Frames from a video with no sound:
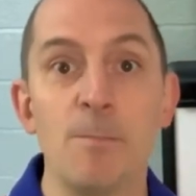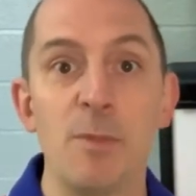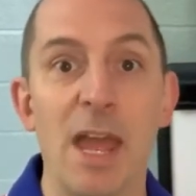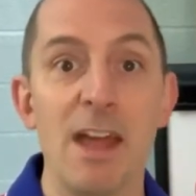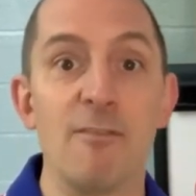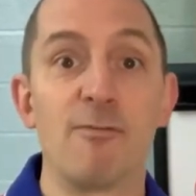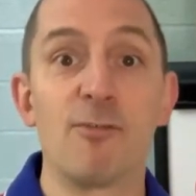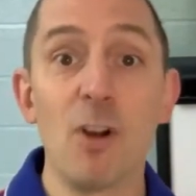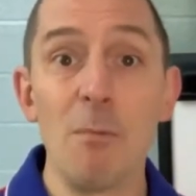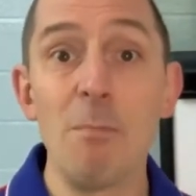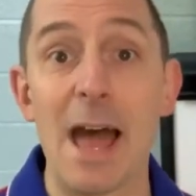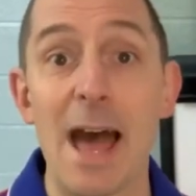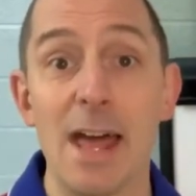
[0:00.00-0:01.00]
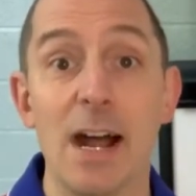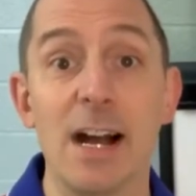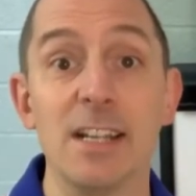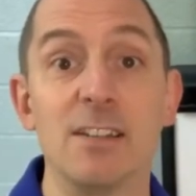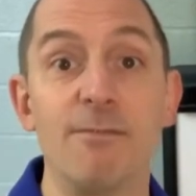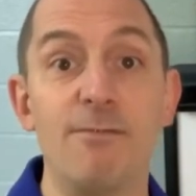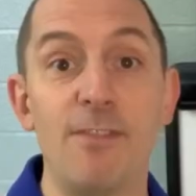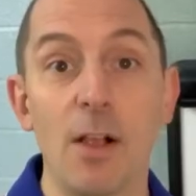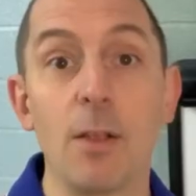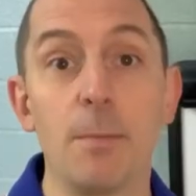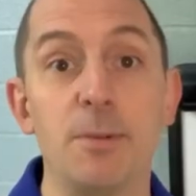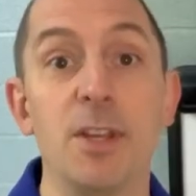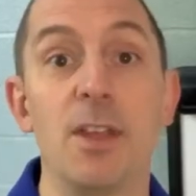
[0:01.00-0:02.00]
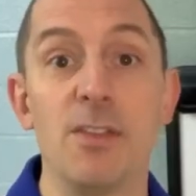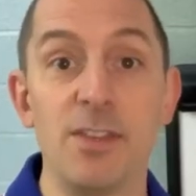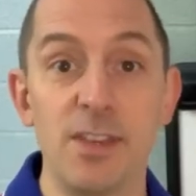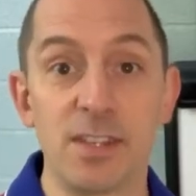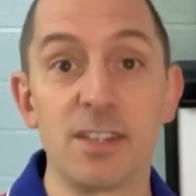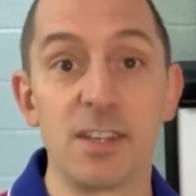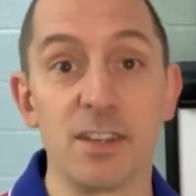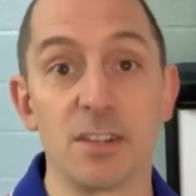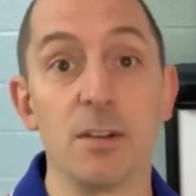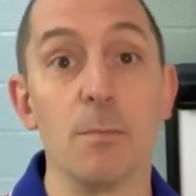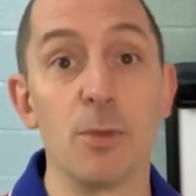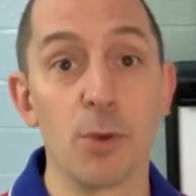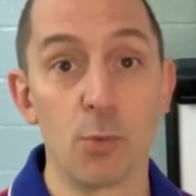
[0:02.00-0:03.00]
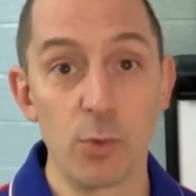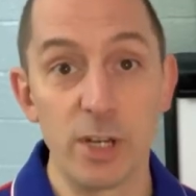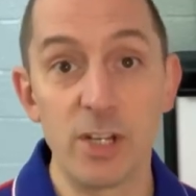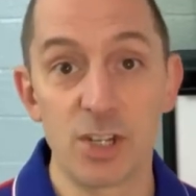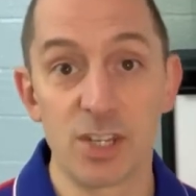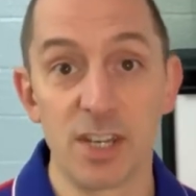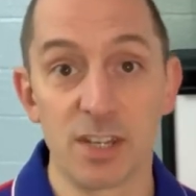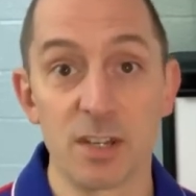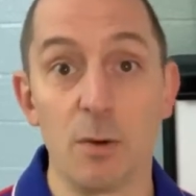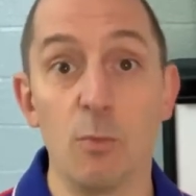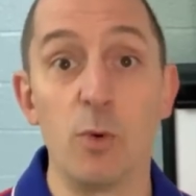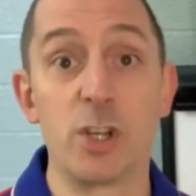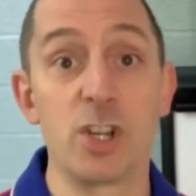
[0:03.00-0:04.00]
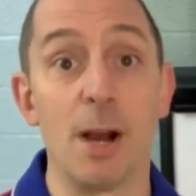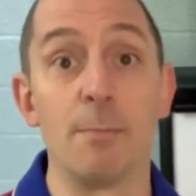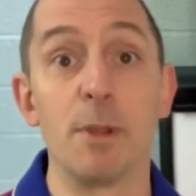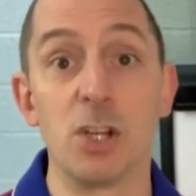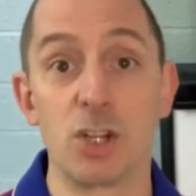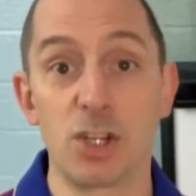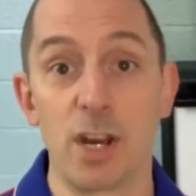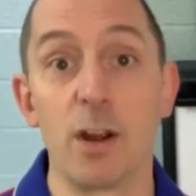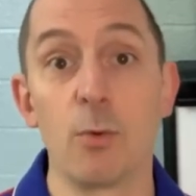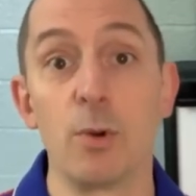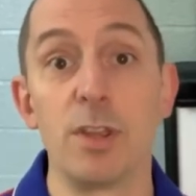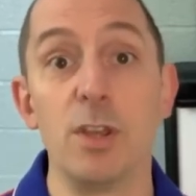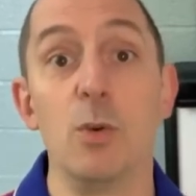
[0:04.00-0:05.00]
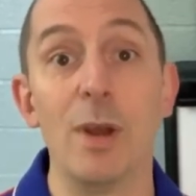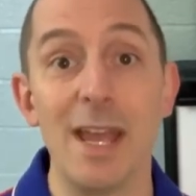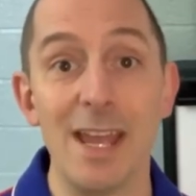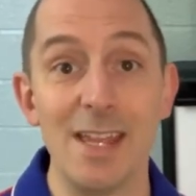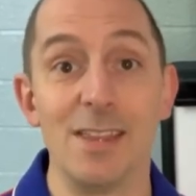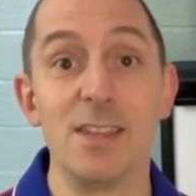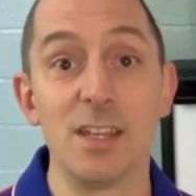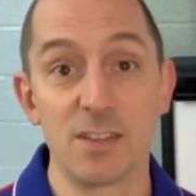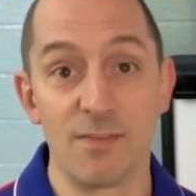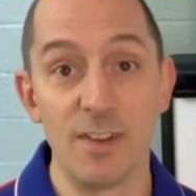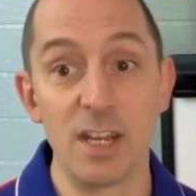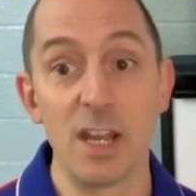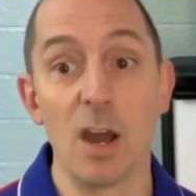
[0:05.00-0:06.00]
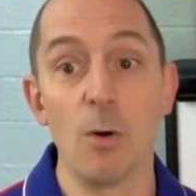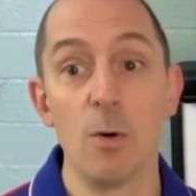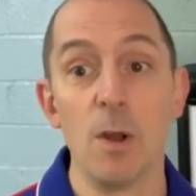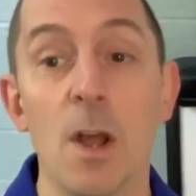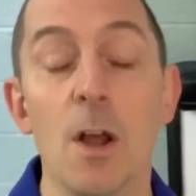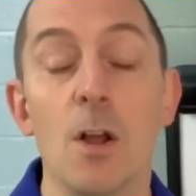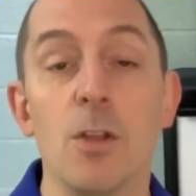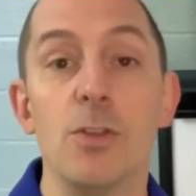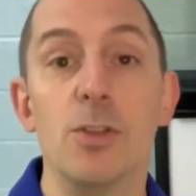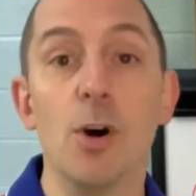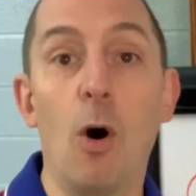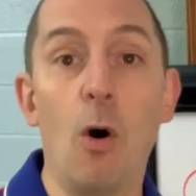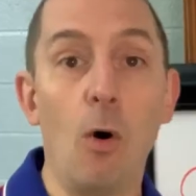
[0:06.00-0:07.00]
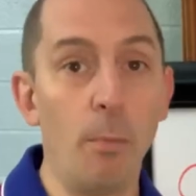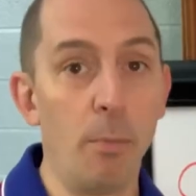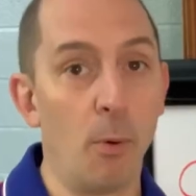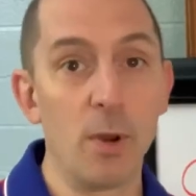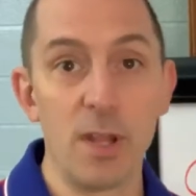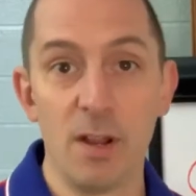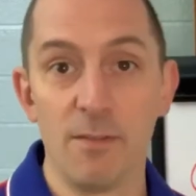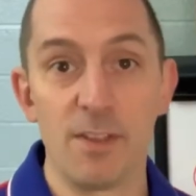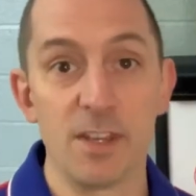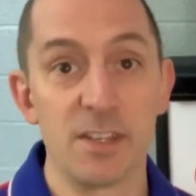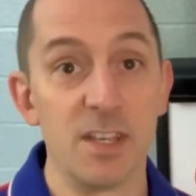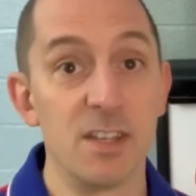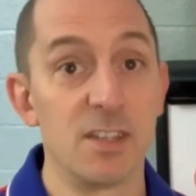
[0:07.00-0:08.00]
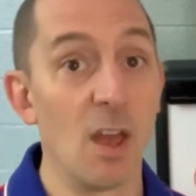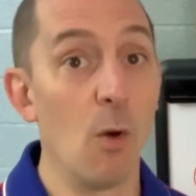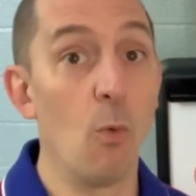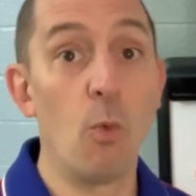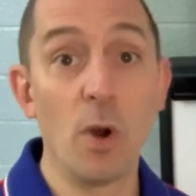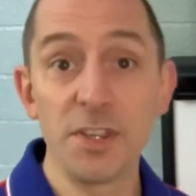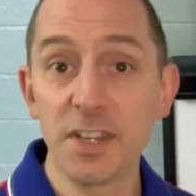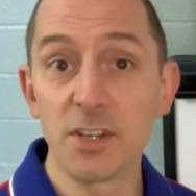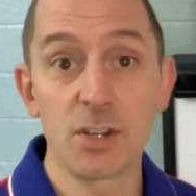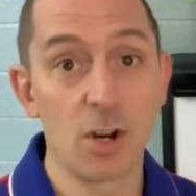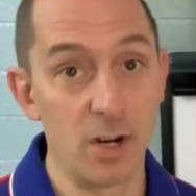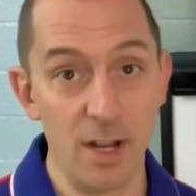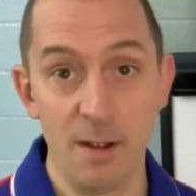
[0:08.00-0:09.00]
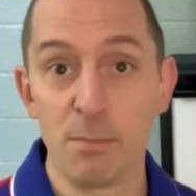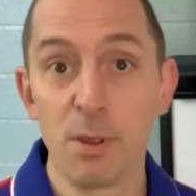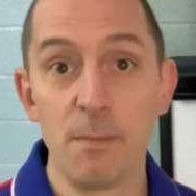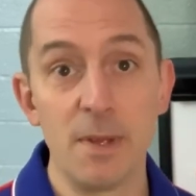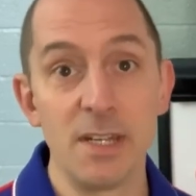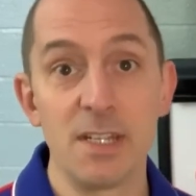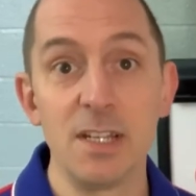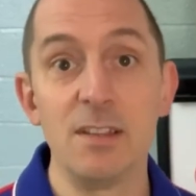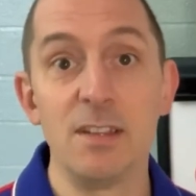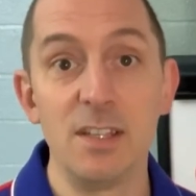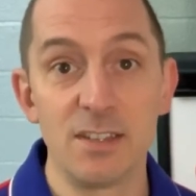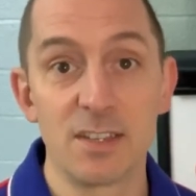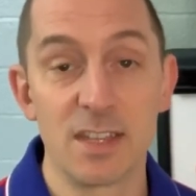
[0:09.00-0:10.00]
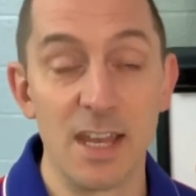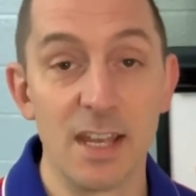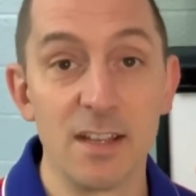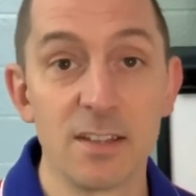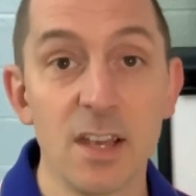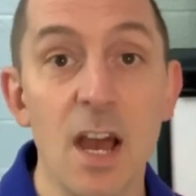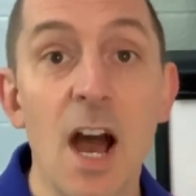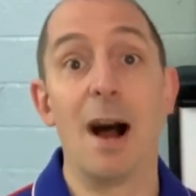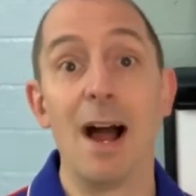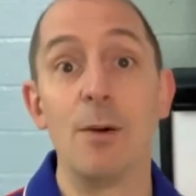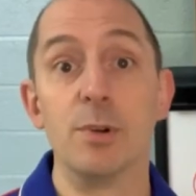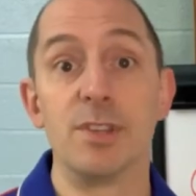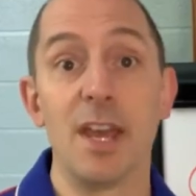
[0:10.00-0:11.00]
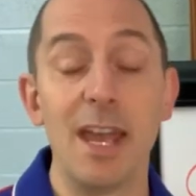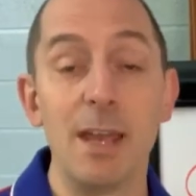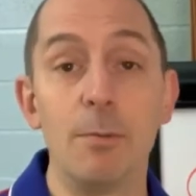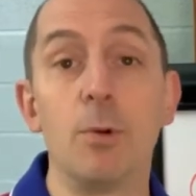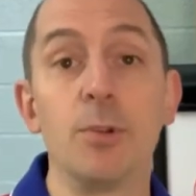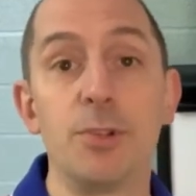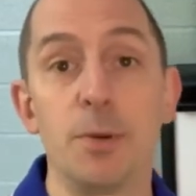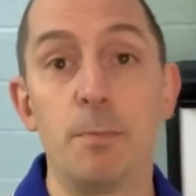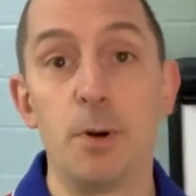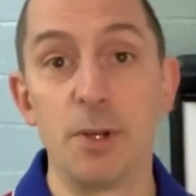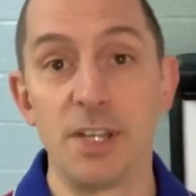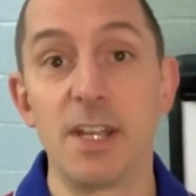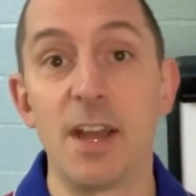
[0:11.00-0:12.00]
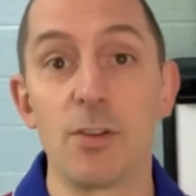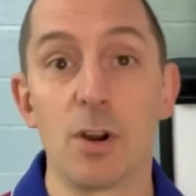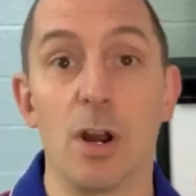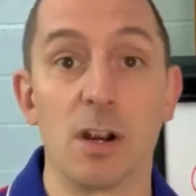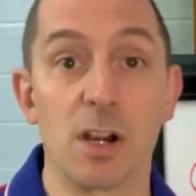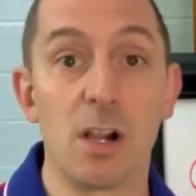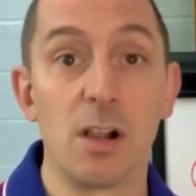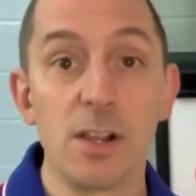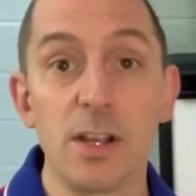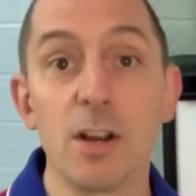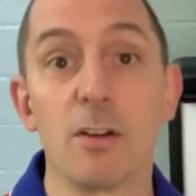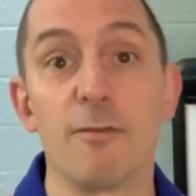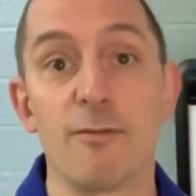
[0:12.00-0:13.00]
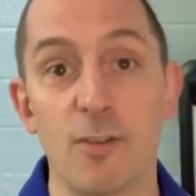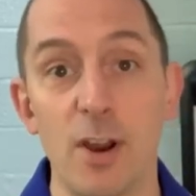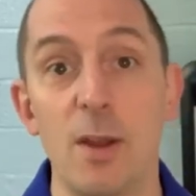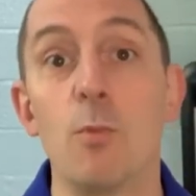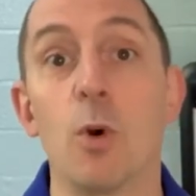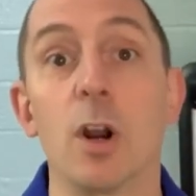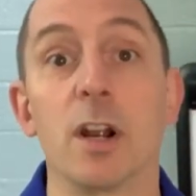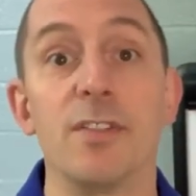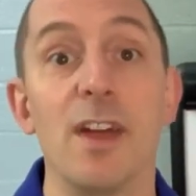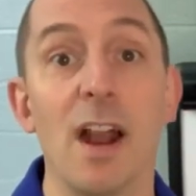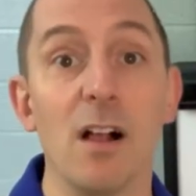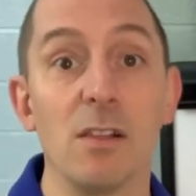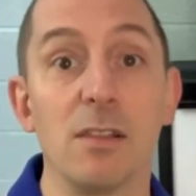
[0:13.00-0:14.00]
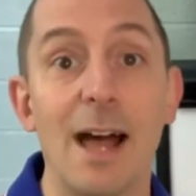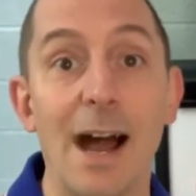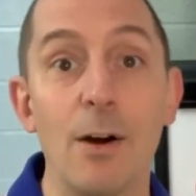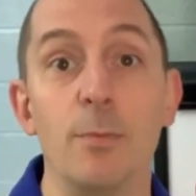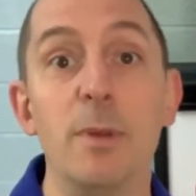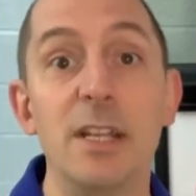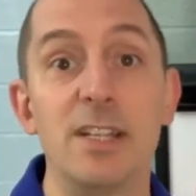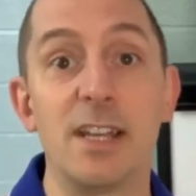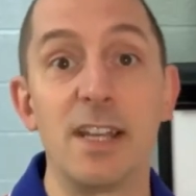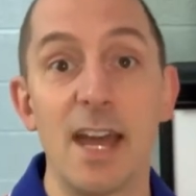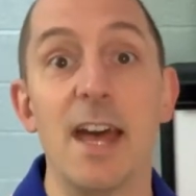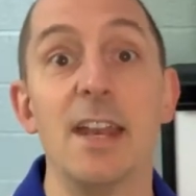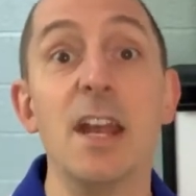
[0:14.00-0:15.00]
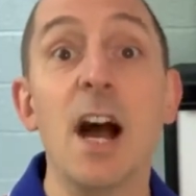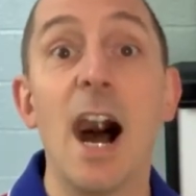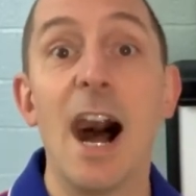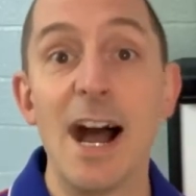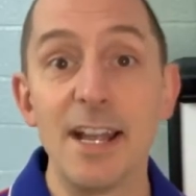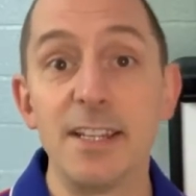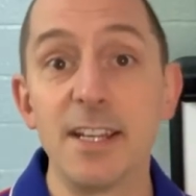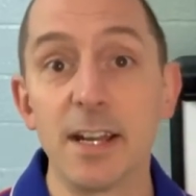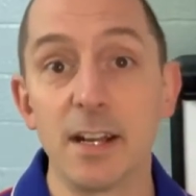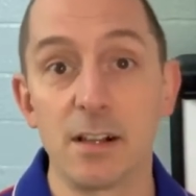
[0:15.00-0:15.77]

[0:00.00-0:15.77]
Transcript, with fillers: And from that, I developed this system, the Reach system, which I'm gonna share with you in this video the whole point of this is that once I started implementing these things, I was able to put together a clear framework that allowed me to get high ticket